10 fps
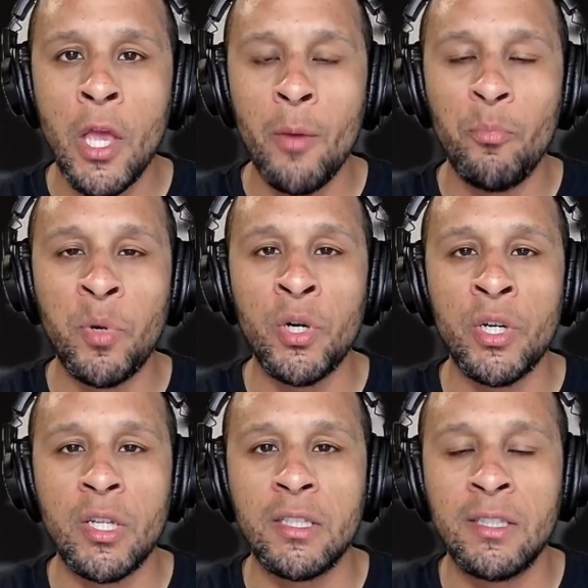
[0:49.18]

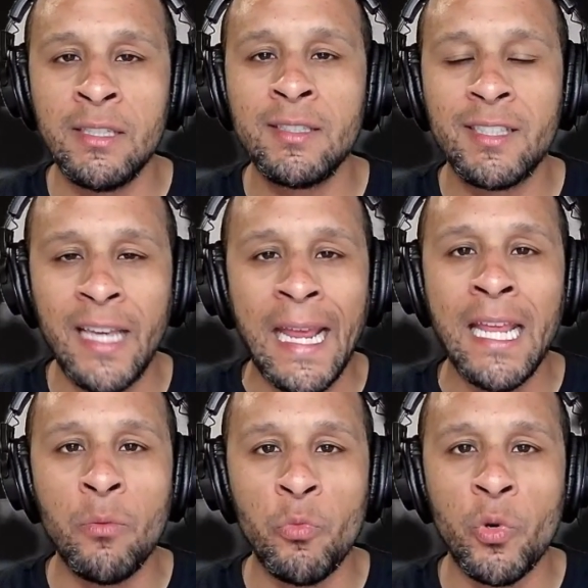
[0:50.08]
but this
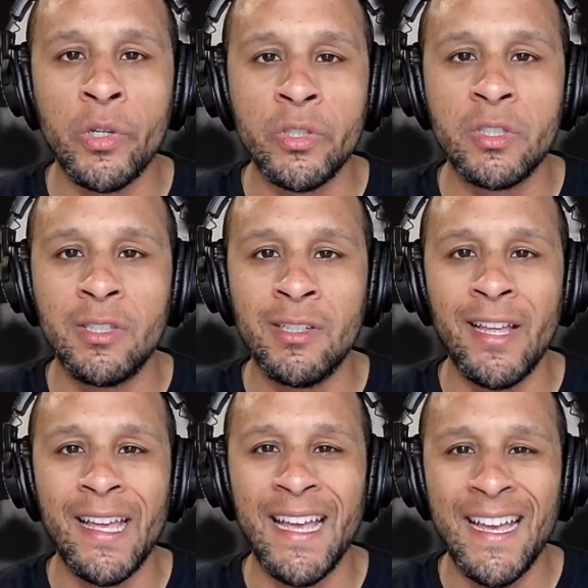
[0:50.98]
game was the
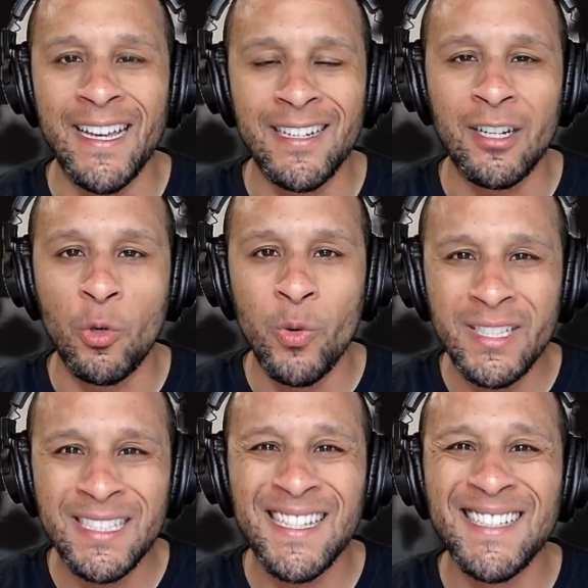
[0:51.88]

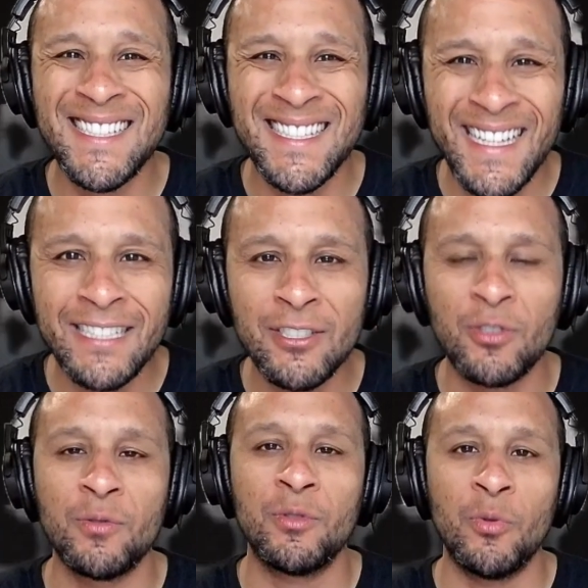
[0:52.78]

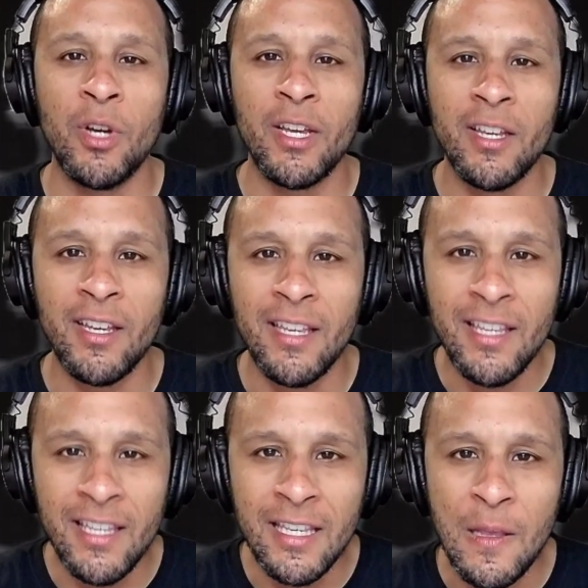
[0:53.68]
quintessential
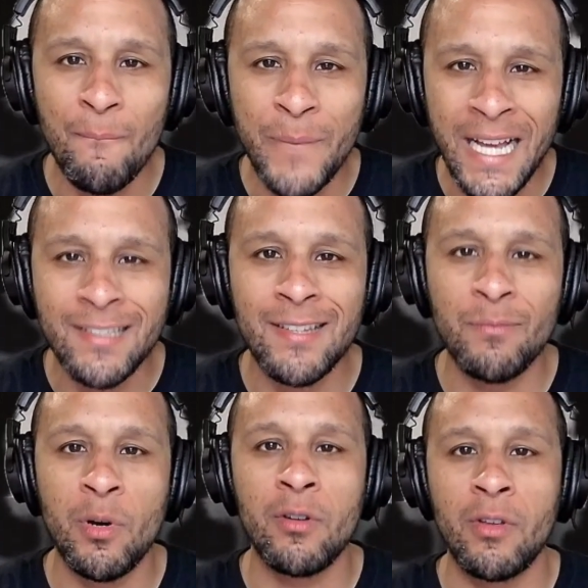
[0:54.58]
Heat
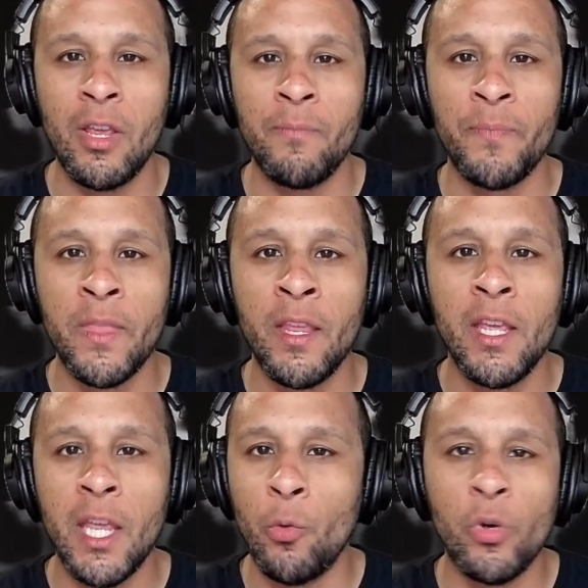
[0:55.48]
basketball game.
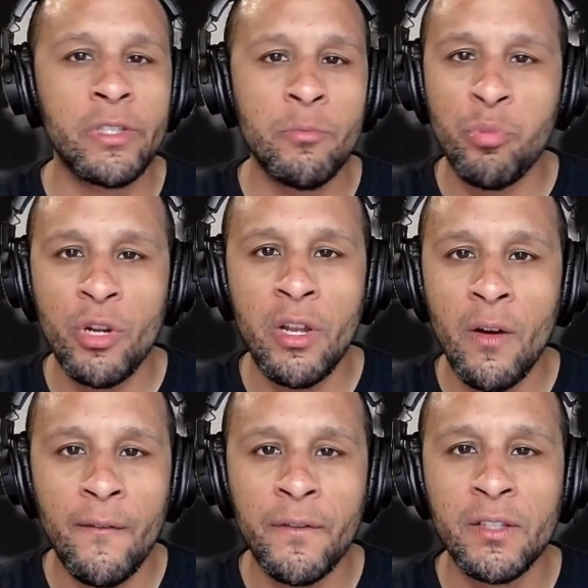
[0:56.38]
It wasn't pretty
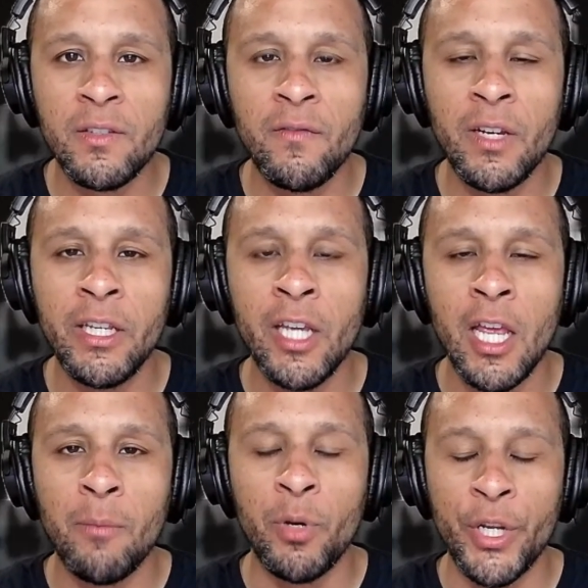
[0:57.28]
offensively,
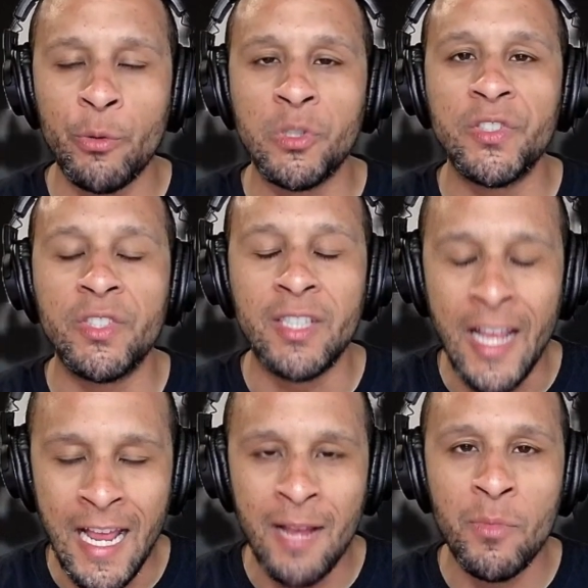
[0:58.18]
but it was
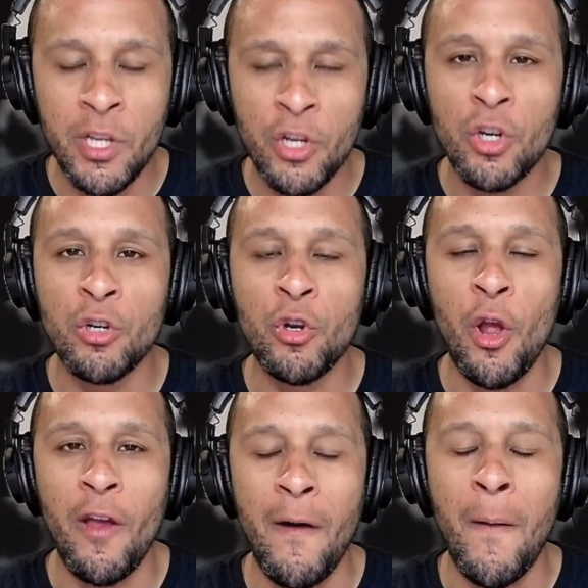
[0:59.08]
damn near
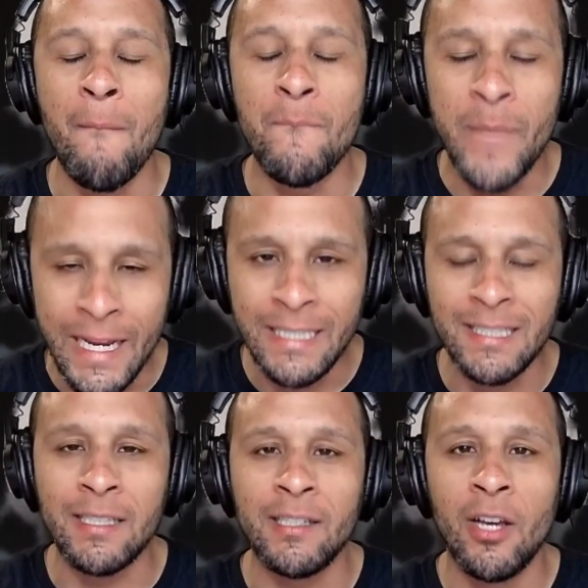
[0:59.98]

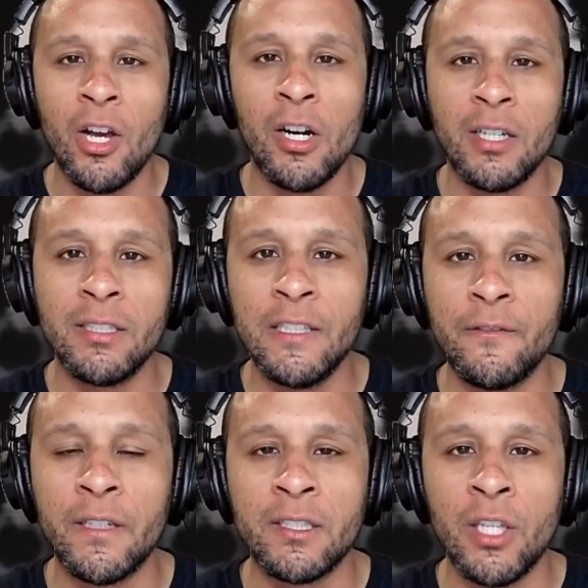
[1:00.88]
amazing on
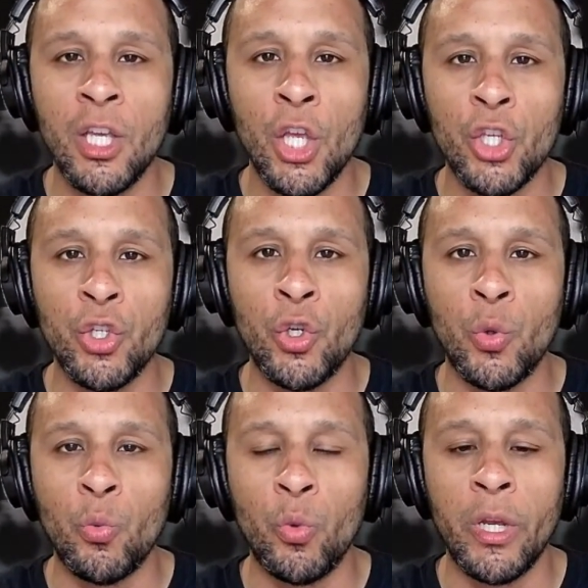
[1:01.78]
defense.
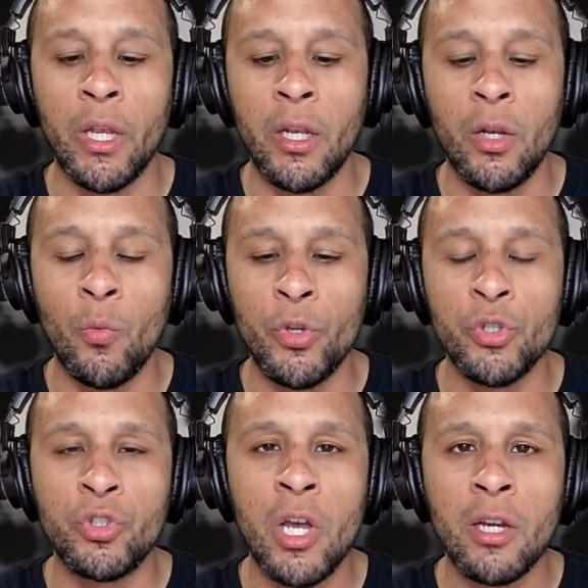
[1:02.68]
When
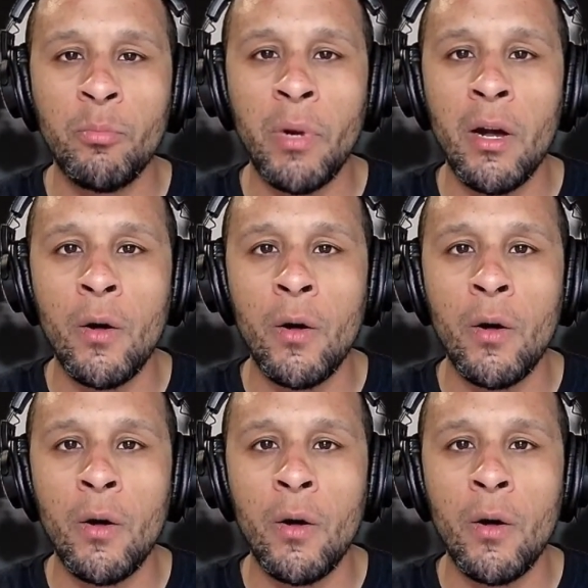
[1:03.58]
you talk about